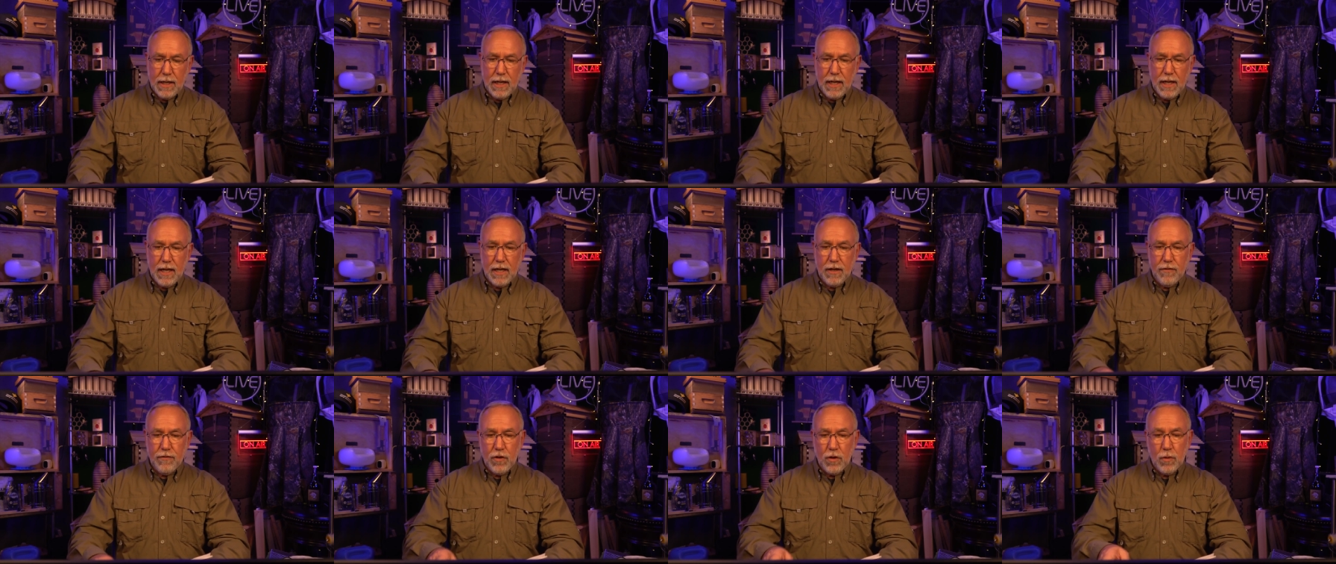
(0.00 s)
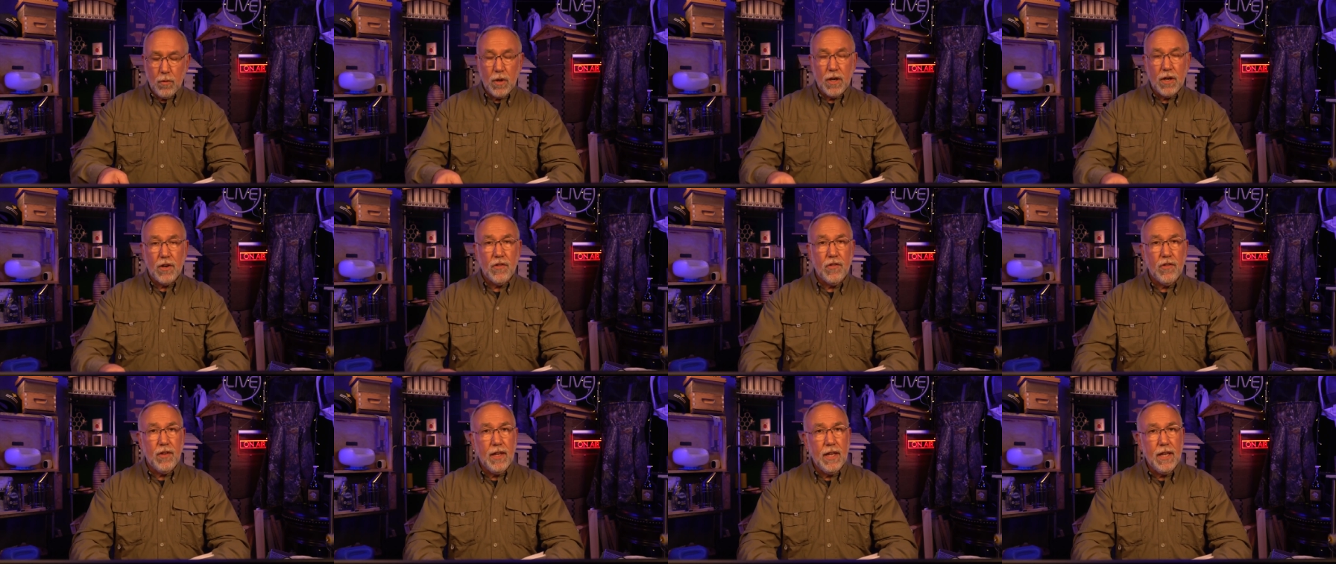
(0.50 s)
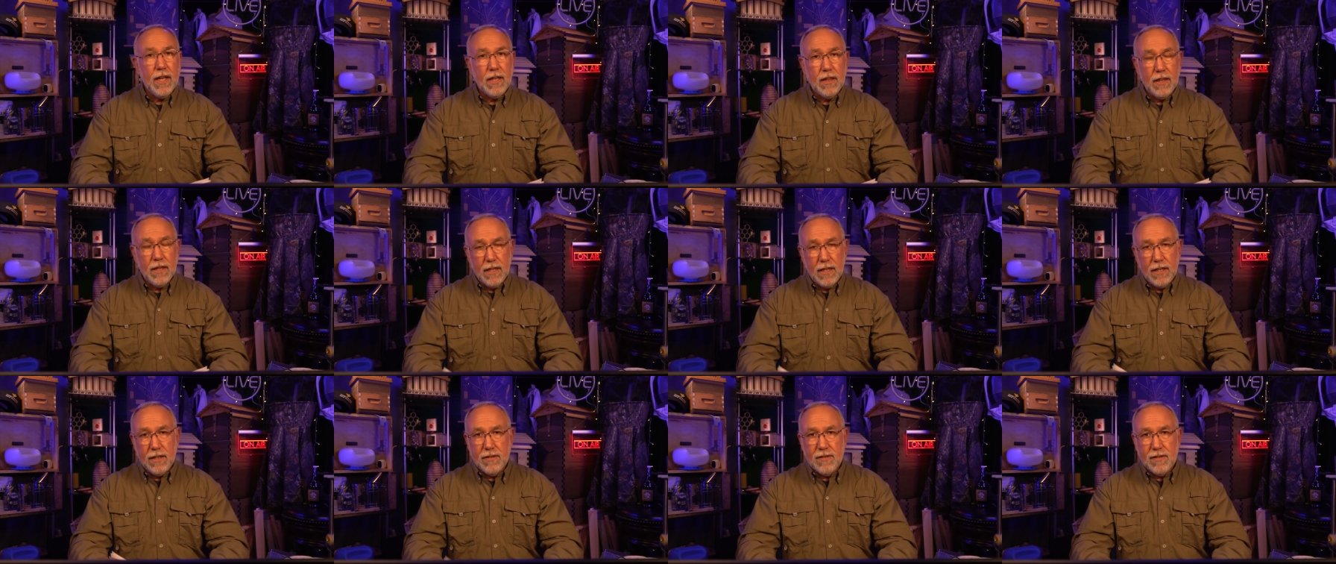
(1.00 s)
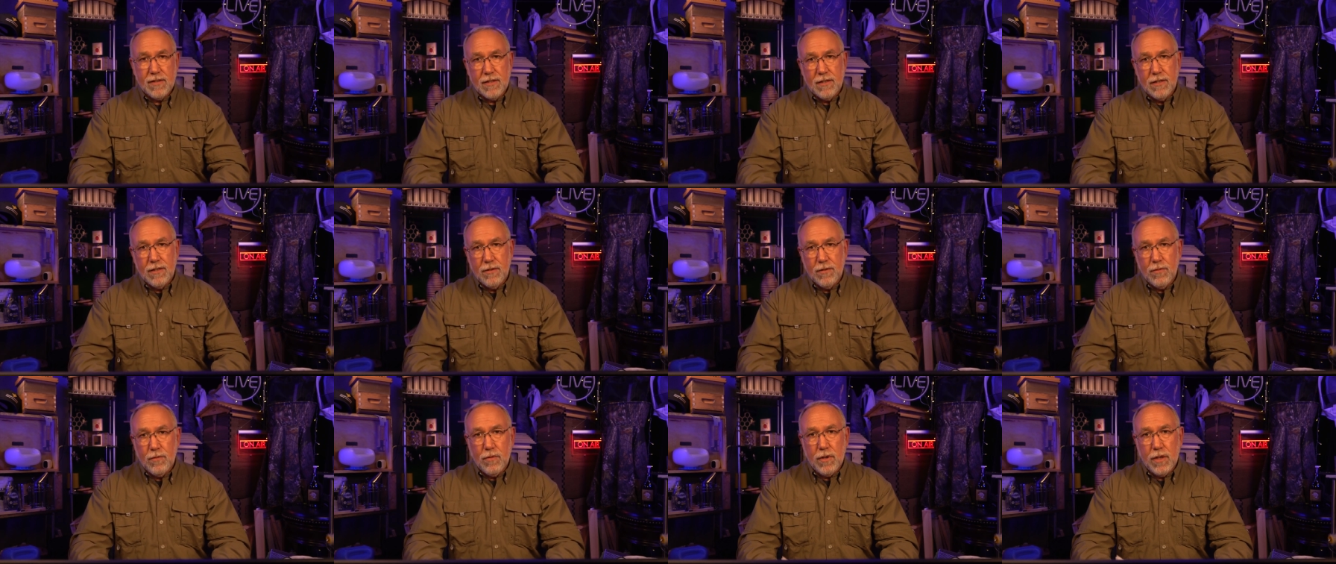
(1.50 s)
And if you want to see at least
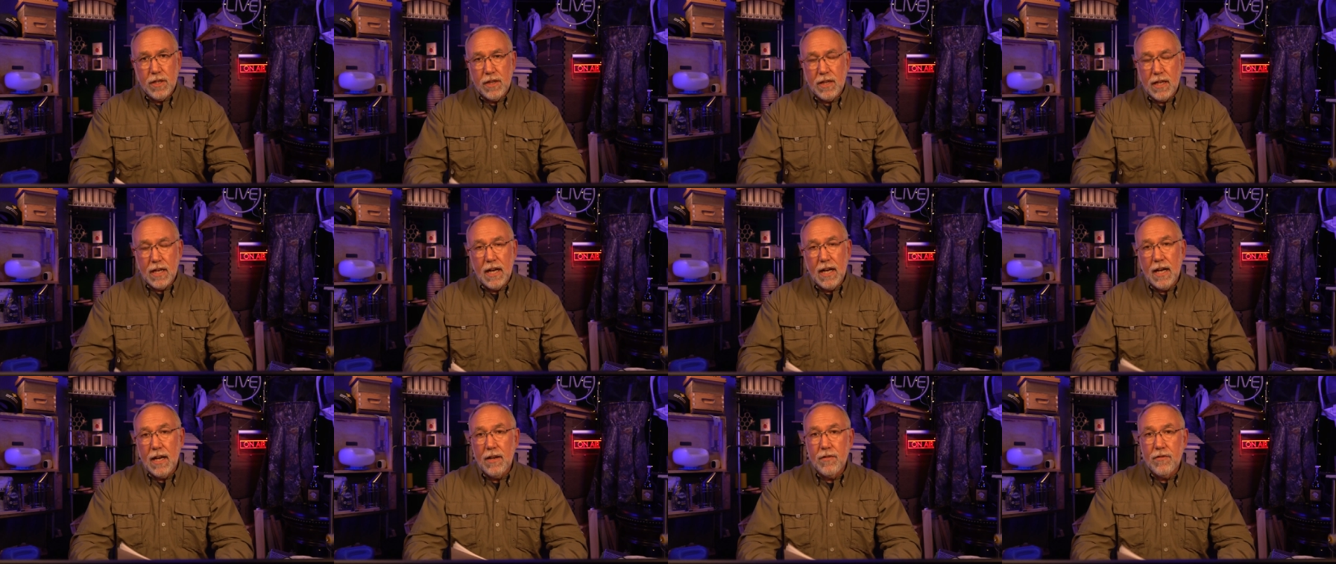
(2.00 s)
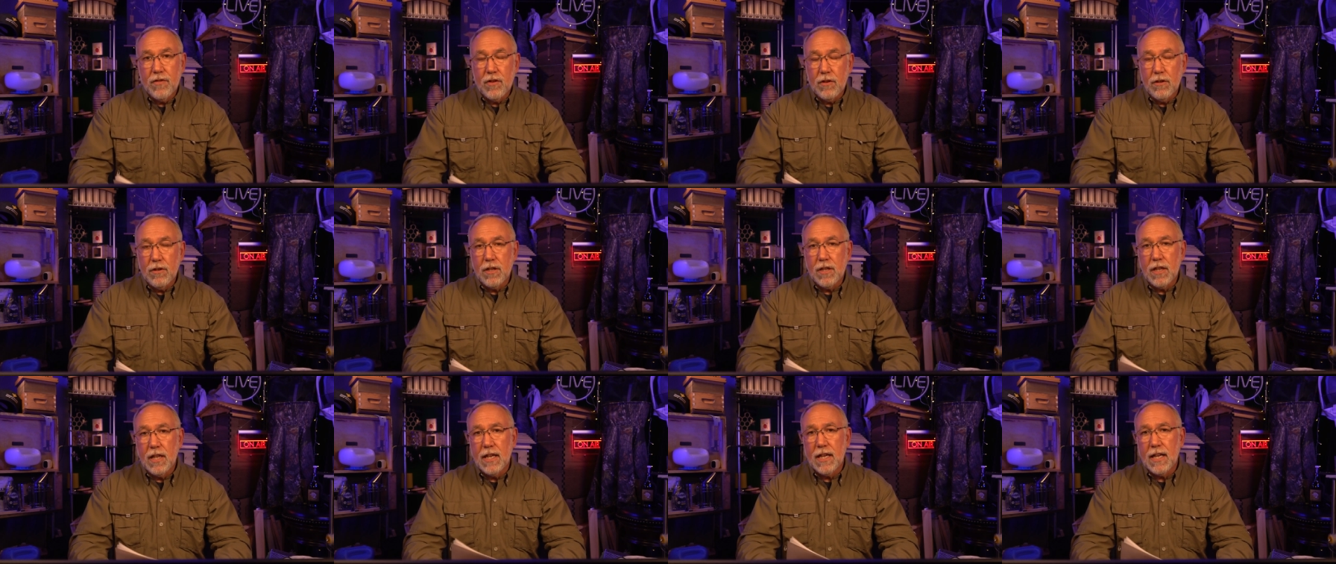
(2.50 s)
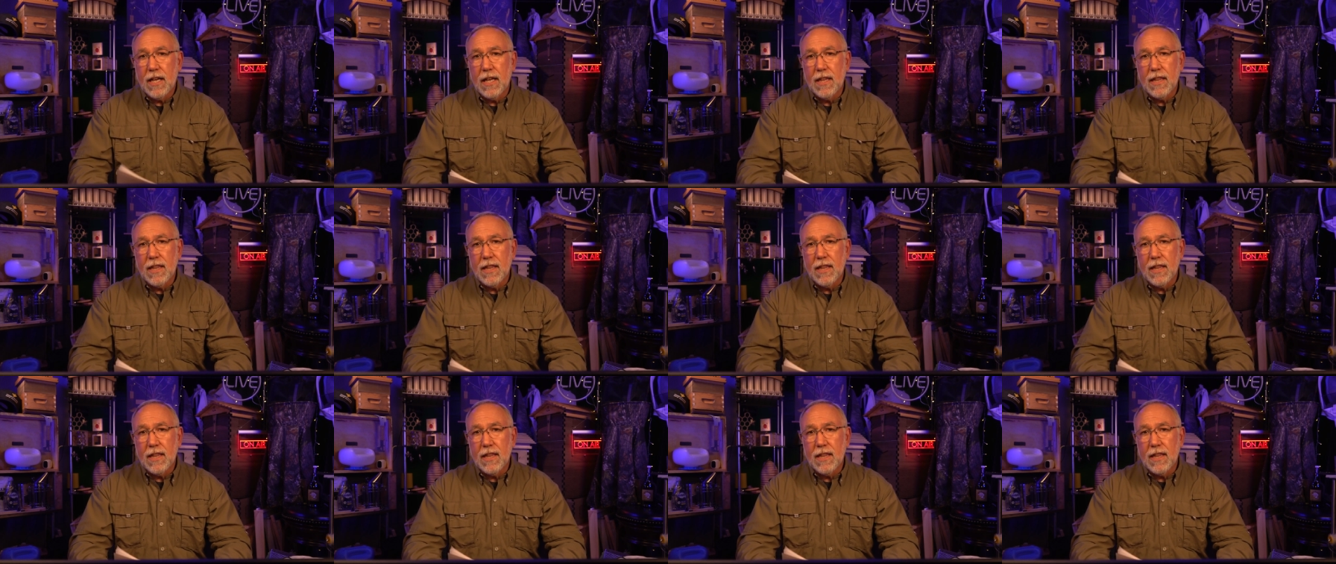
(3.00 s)
what the hives look like,